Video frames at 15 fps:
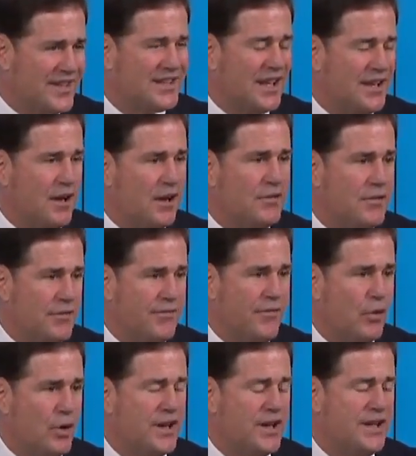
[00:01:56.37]
That's
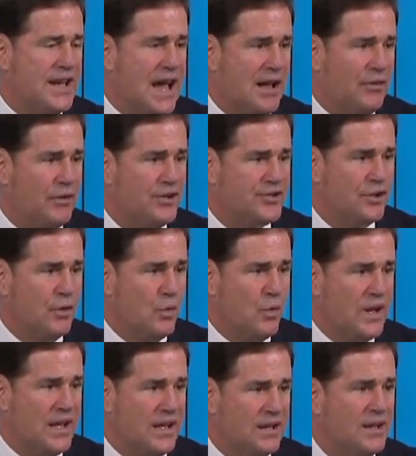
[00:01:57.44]
$840 a
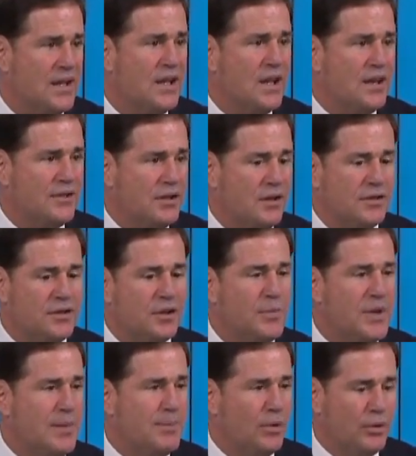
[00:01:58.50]
week to,
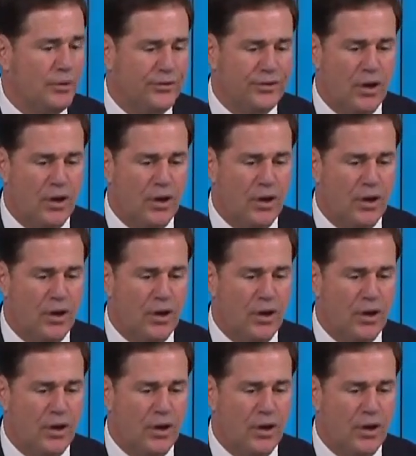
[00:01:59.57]
to people.